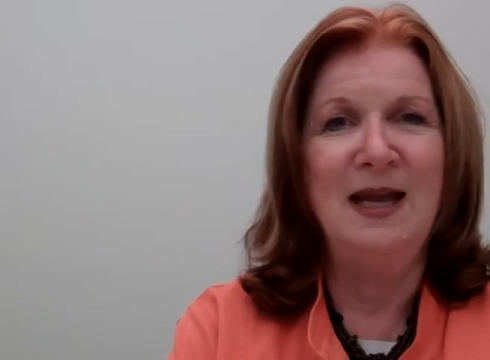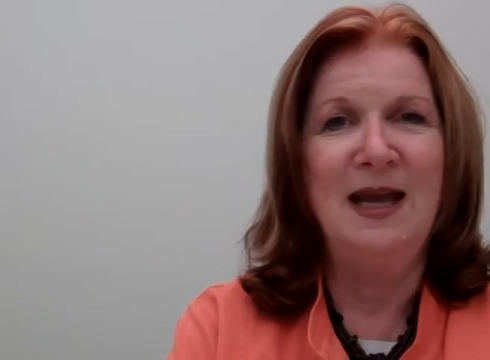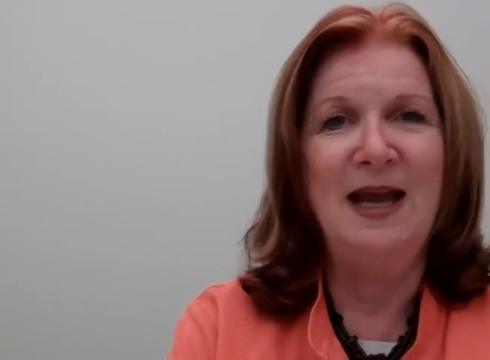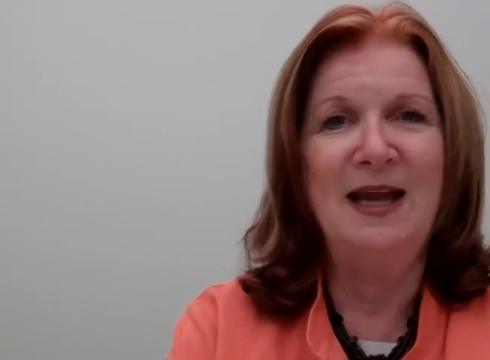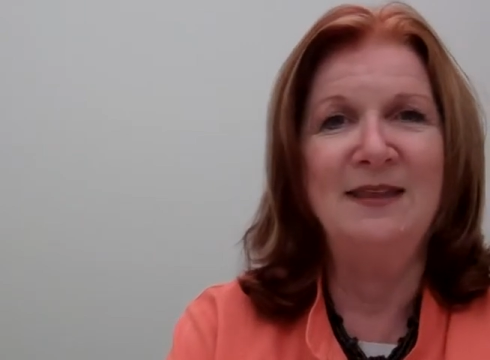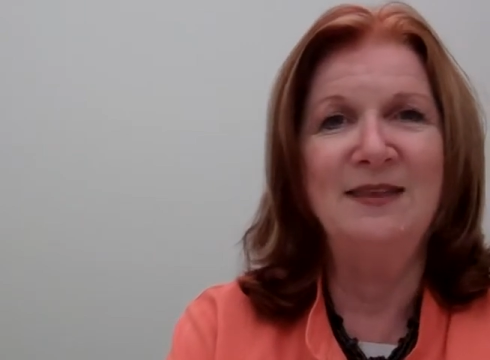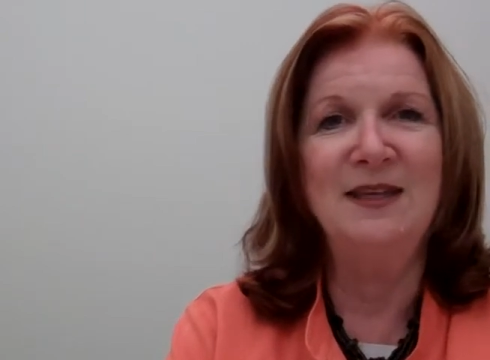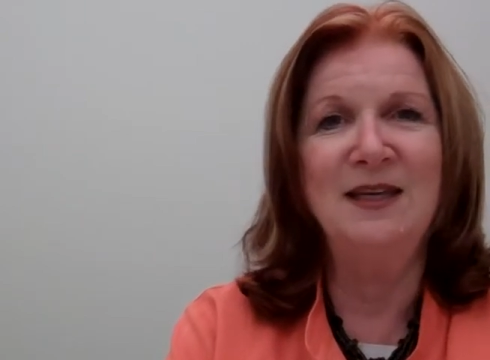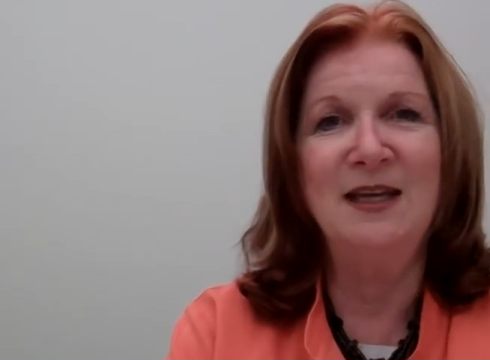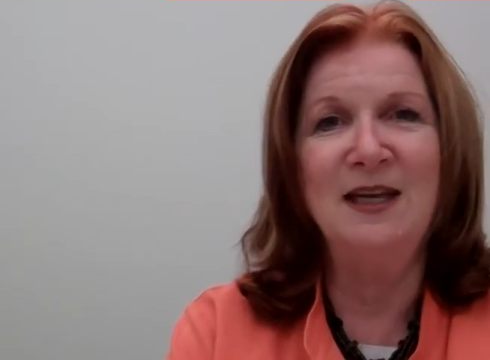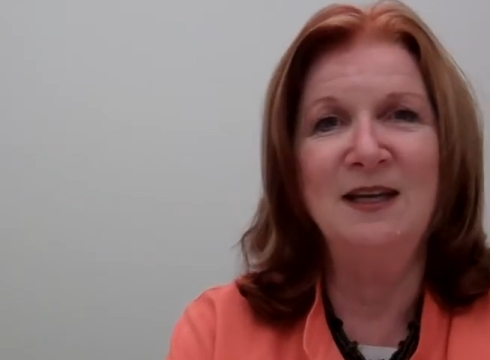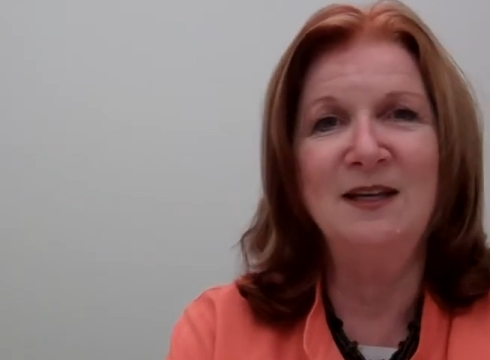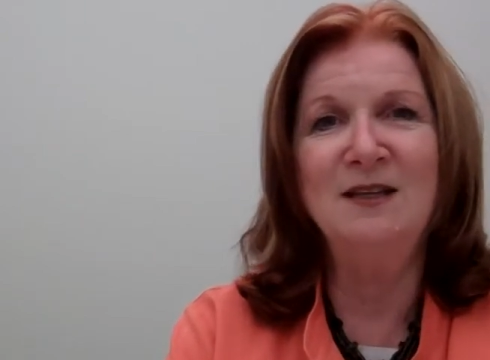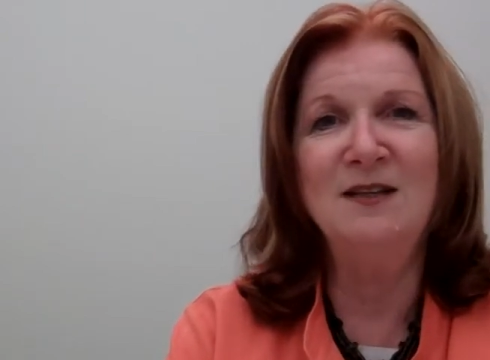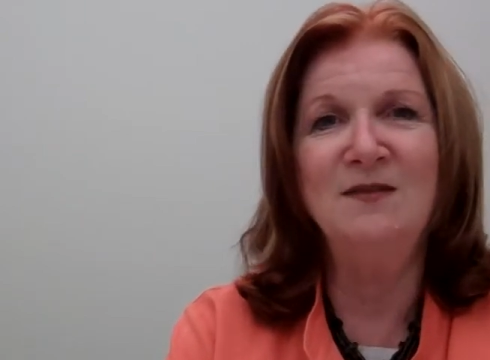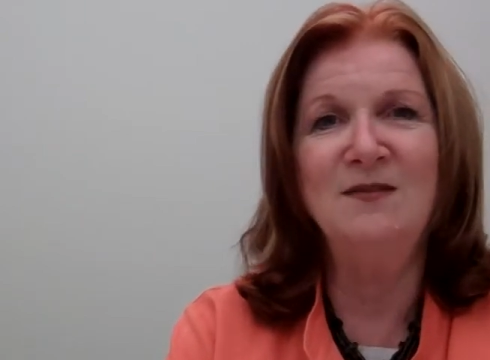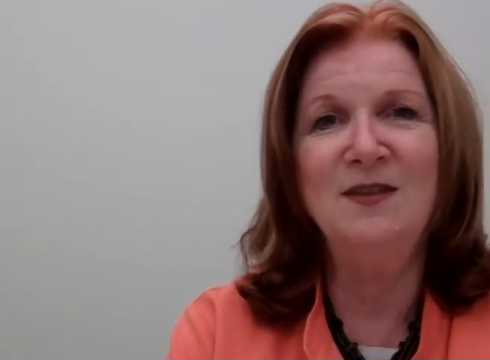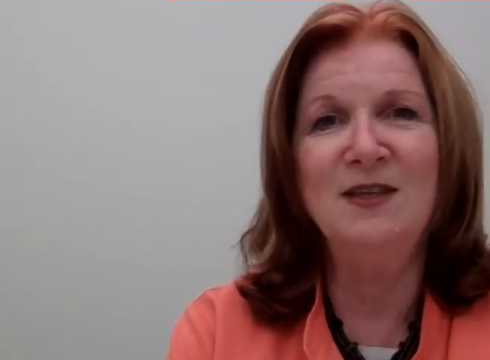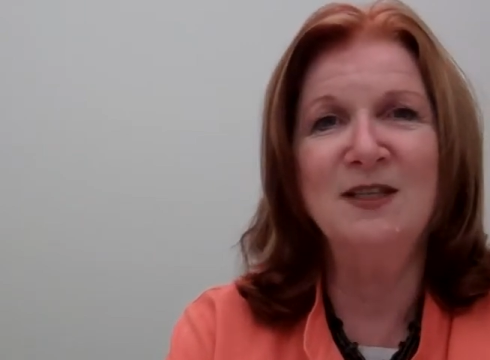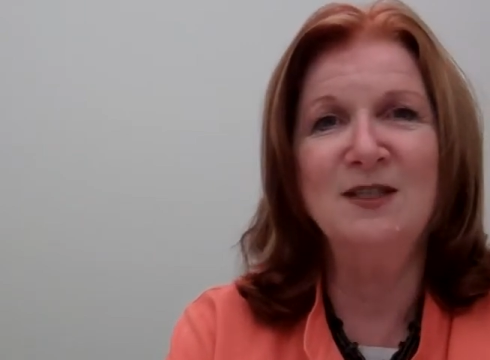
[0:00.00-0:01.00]
At the end
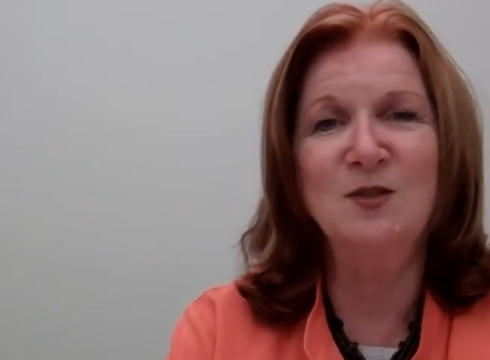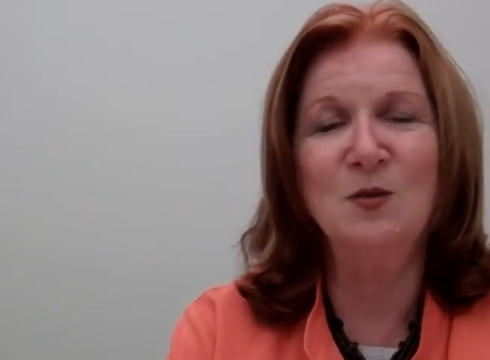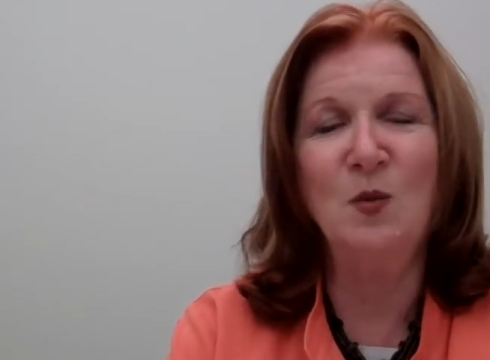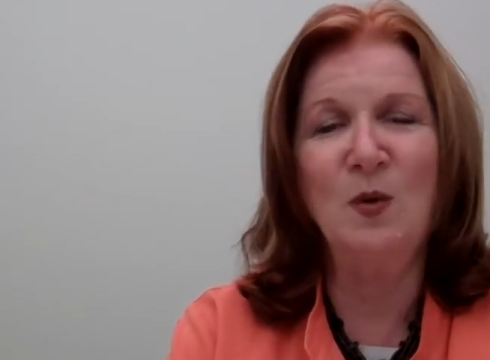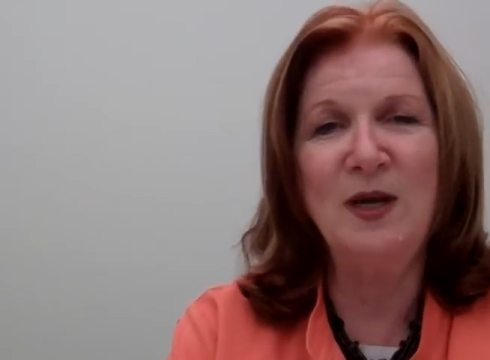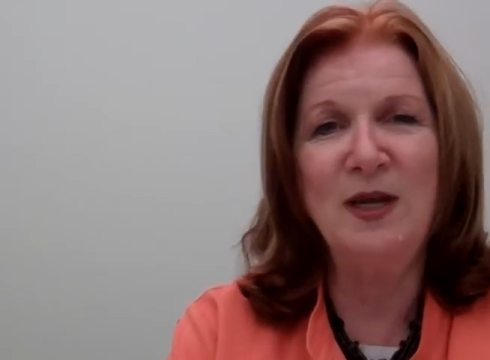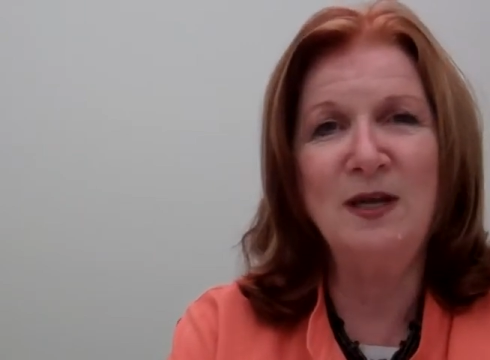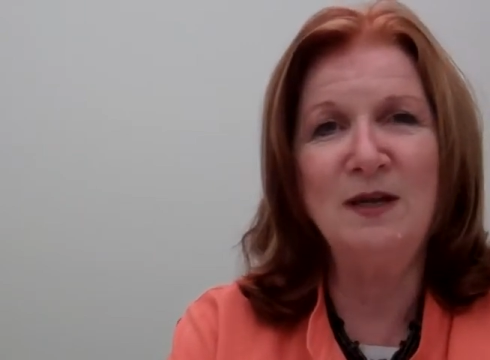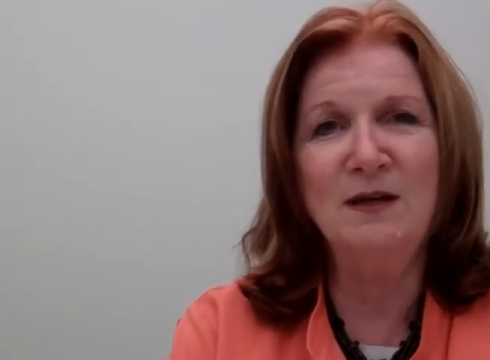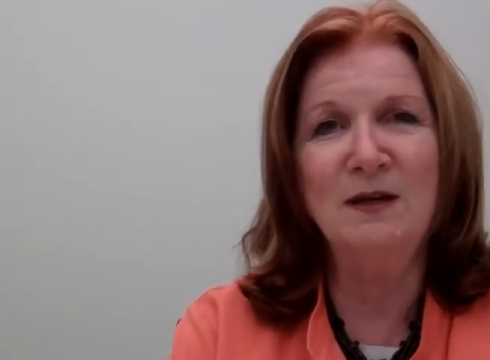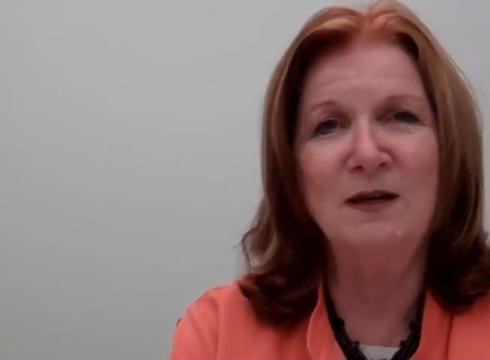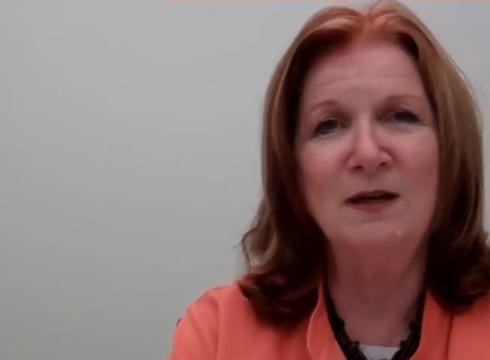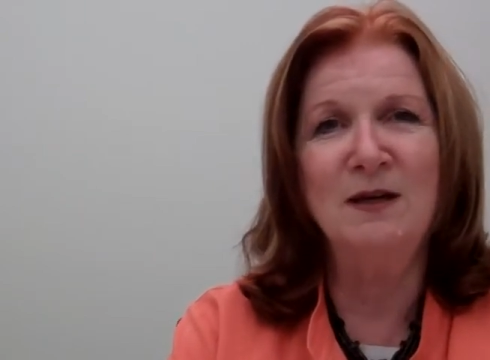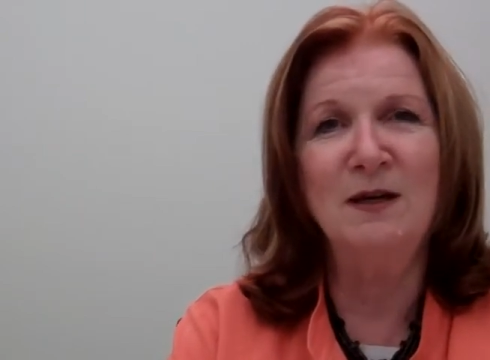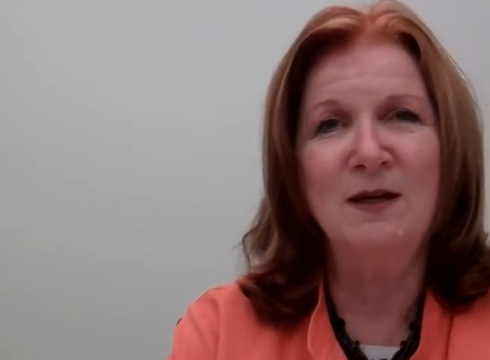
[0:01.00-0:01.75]
of this week,